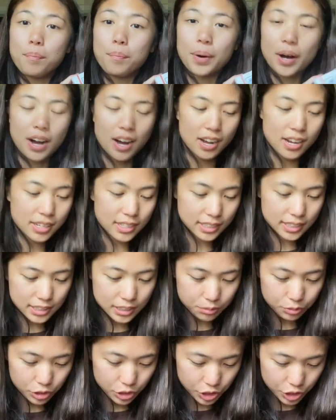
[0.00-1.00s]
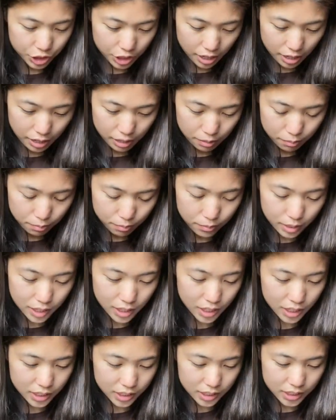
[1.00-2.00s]
box, which I am
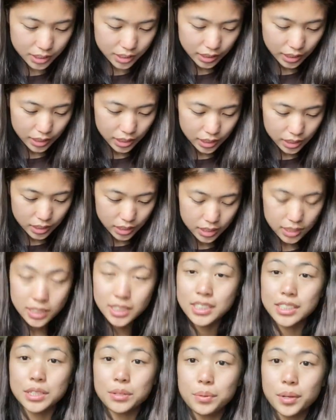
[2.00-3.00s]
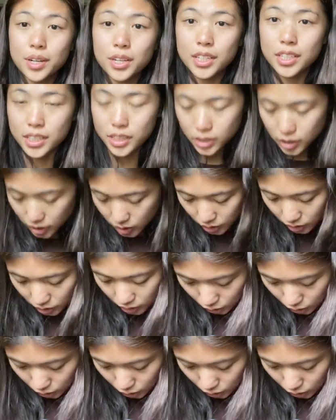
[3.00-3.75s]
excited to see what it is.